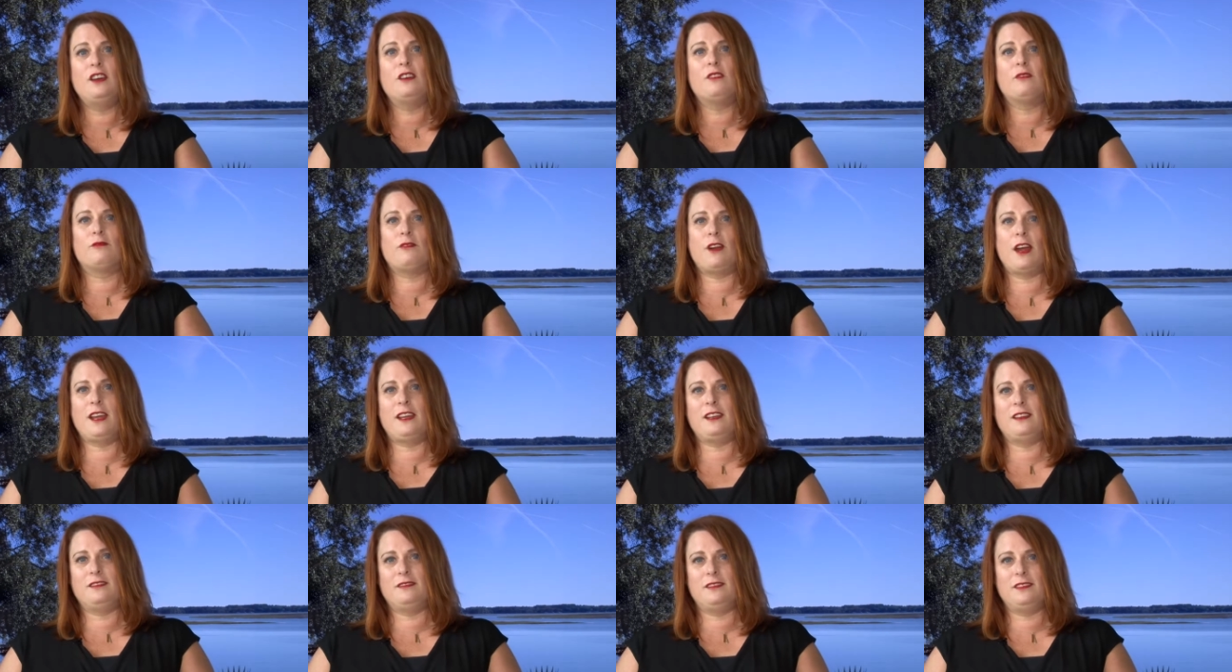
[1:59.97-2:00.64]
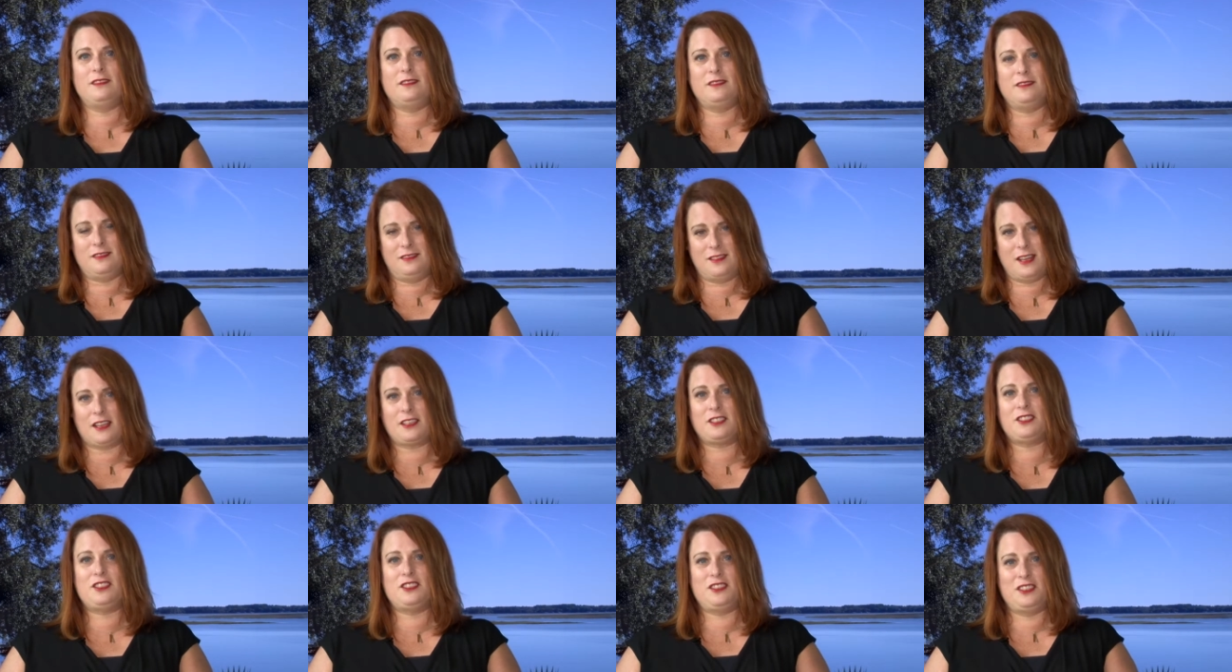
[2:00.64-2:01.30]
right
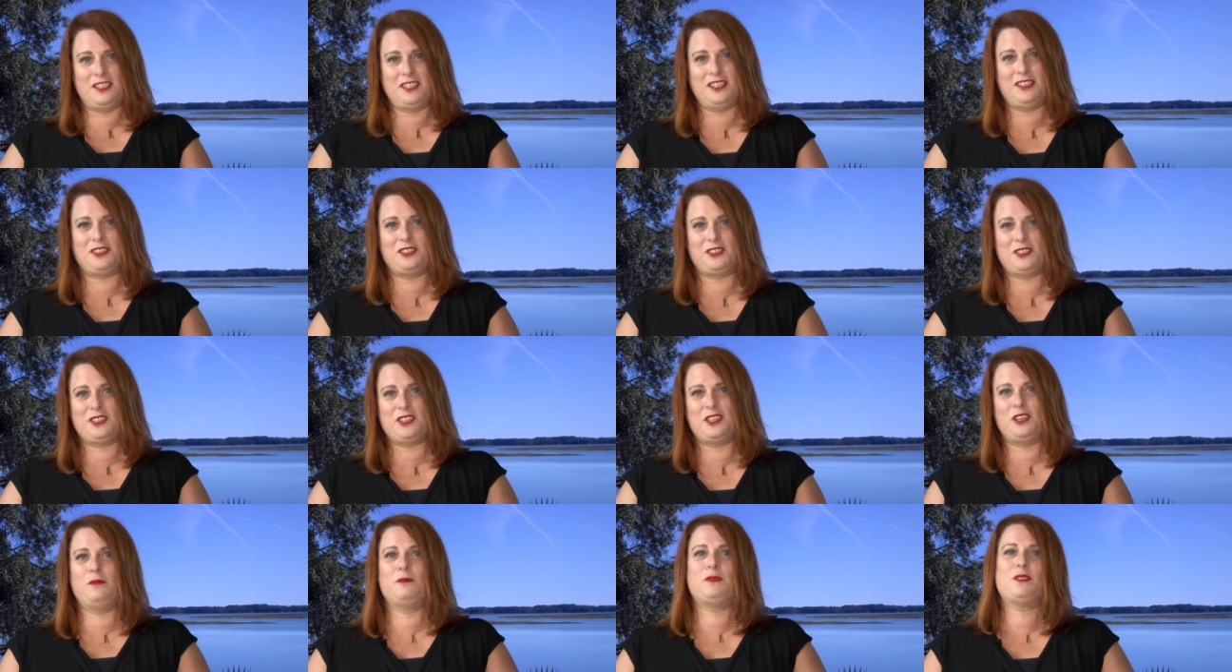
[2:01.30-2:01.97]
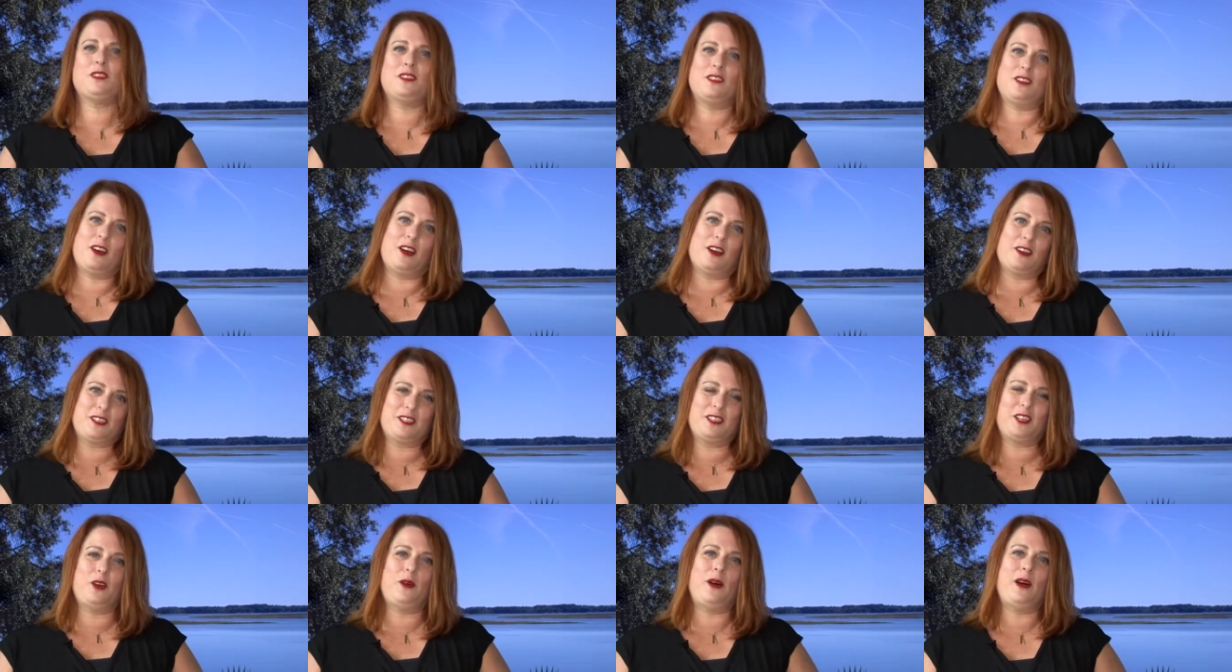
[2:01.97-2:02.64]
next to the dealership so the dogs
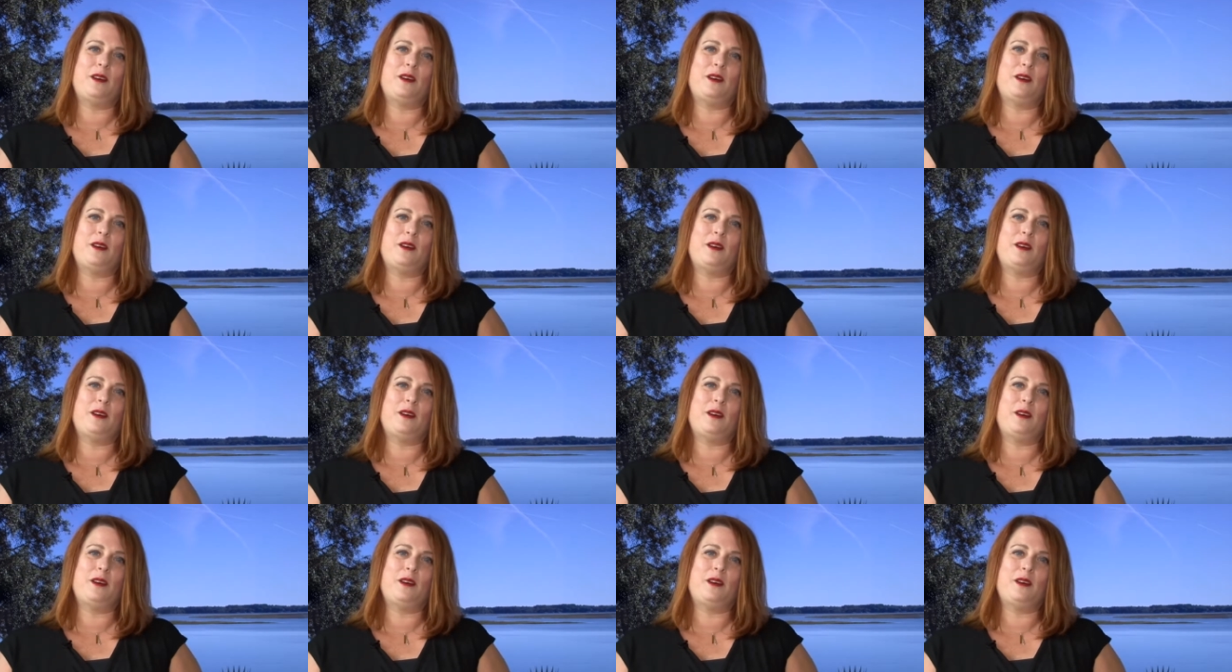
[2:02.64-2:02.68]
can go